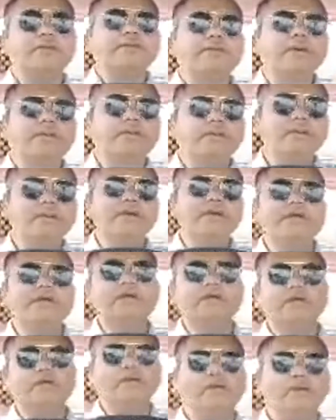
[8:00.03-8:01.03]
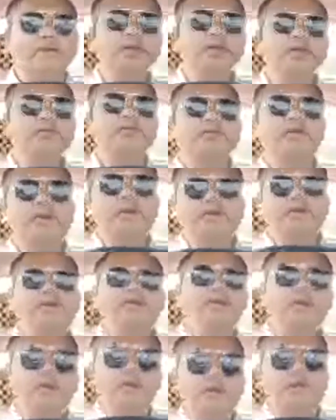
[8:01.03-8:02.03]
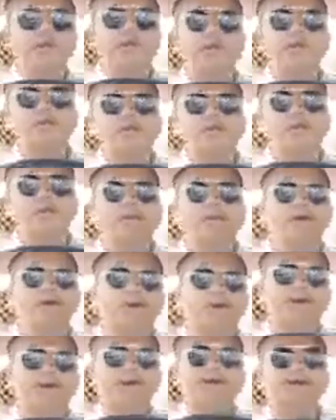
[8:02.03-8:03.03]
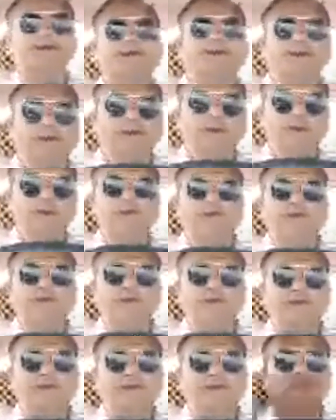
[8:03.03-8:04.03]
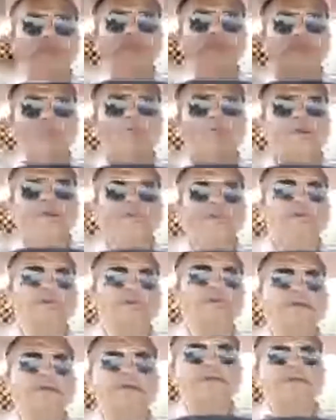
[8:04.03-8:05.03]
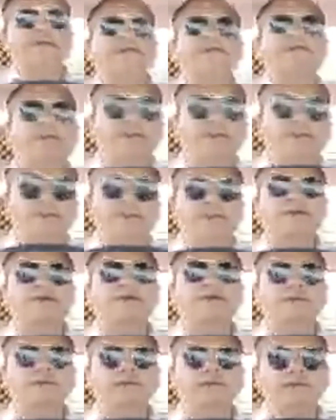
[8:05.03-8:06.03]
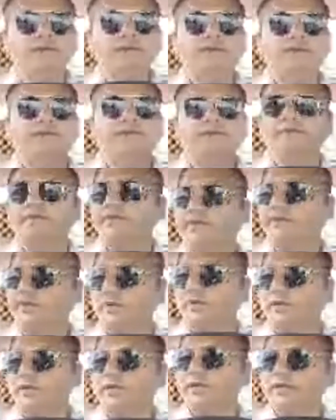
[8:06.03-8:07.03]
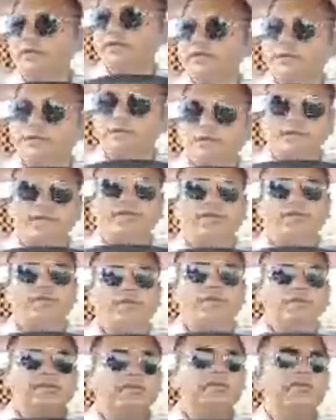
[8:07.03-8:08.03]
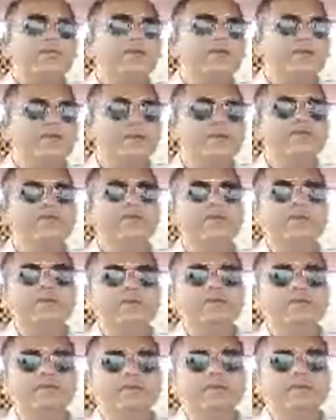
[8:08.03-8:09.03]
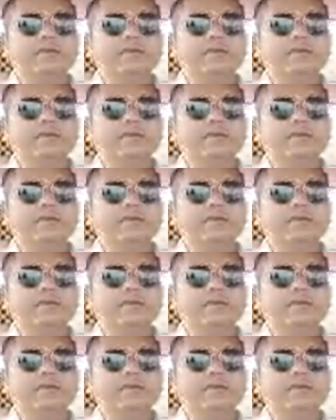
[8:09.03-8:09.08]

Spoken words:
comes to the public domain, non-government organization, this will be considered as a public. Okay, so there is a difference.